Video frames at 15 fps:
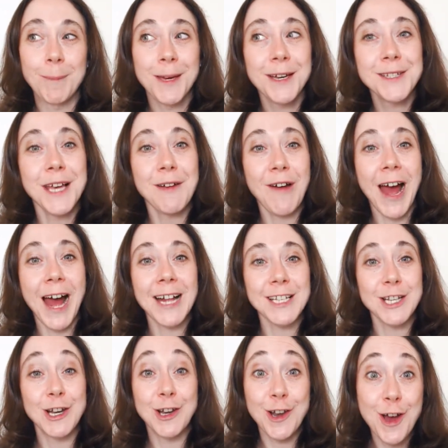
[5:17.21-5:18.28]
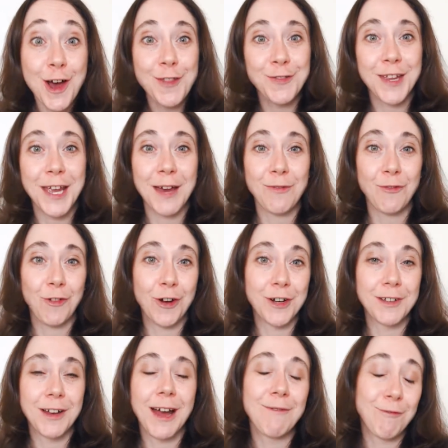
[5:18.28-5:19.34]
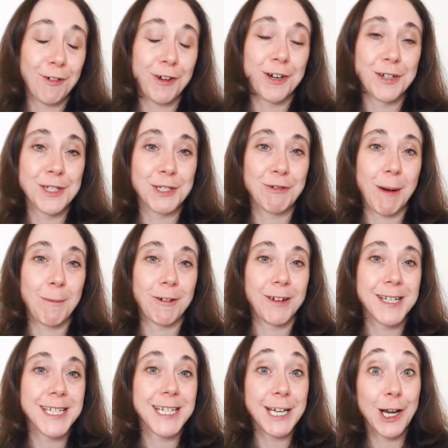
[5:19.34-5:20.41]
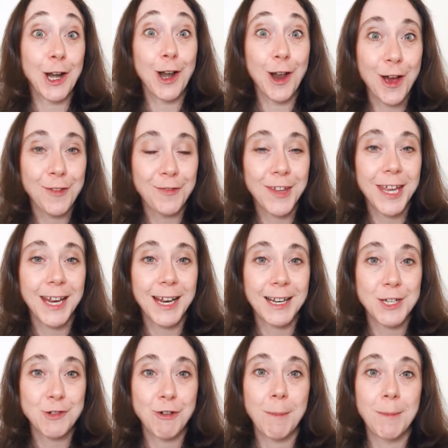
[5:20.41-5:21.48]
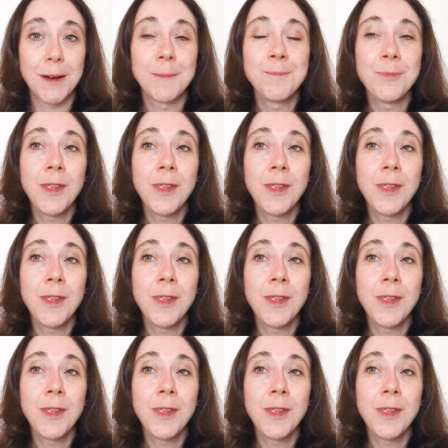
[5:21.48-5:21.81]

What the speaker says: because I've had to learn the Afrikaans grammar. I didn't learn the English grammar.